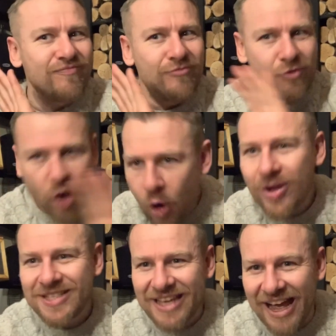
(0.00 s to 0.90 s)
No
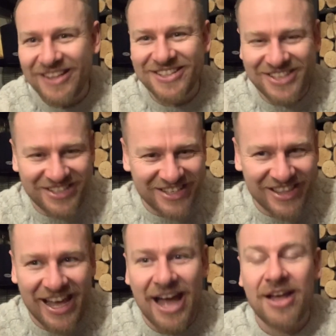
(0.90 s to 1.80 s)
is the answer to
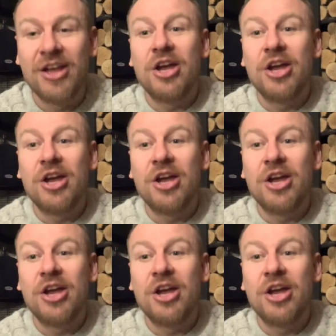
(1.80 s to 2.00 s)
that.